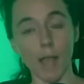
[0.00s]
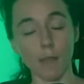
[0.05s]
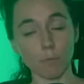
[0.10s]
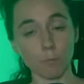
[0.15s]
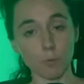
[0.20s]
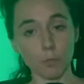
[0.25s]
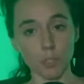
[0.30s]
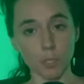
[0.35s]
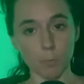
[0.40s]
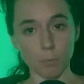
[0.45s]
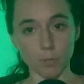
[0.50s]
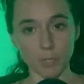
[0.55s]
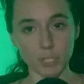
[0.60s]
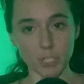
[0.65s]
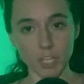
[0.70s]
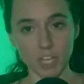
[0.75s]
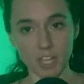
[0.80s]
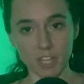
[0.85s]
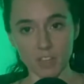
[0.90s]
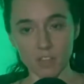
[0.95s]
I really
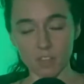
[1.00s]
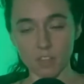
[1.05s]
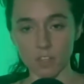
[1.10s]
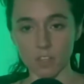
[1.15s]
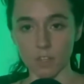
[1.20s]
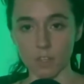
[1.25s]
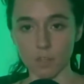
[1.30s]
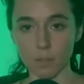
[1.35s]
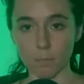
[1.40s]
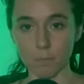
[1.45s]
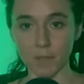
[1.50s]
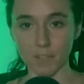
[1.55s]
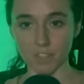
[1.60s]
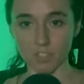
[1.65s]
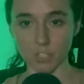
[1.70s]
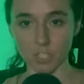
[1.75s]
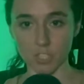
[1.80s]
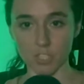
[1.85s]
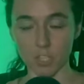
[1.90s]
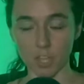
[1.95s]
appreciate the
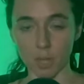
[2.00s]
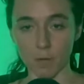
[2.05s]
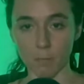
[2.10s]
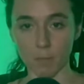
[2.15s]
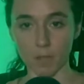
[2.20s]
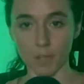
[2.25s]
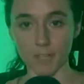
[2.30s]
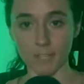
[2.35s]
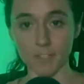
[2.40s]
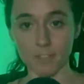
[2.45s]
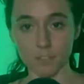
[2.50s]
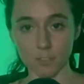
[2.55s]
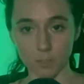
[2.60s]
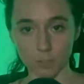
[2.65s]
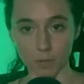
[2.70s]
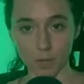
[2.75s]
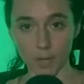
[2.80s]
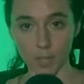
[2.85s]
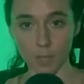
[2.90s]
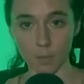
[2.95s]
messages on my
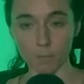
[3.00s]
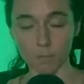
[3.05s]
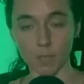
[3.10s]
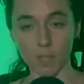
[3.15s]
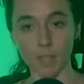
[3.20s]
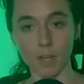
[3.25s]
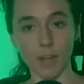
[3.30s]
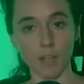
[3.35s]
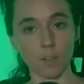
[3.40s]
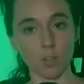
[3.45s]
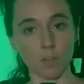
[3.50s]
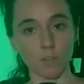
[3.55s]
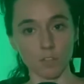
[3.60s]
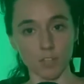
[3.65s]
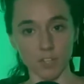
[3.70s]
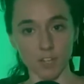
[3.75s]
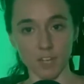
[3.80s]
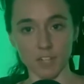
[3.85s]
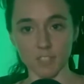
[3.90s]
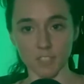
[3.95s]
Instagram, and I
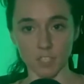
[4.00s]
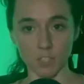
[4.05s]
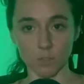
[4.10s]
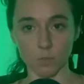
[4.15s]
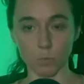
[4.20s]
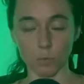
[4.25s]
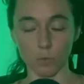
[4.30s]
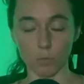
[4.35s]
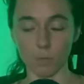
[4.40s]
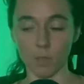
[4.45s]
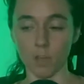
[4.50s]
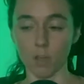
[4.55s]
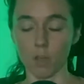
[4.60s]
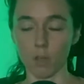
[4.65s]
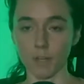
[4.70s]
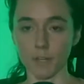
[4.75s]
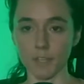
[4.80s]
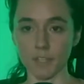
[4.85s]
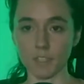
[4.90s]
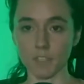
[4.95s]
love connecting with my
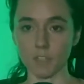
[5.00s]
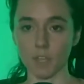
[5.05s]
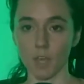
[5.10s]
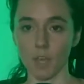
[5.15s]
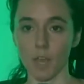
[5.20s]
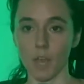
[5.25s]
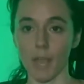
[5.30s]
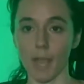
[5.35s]
audience.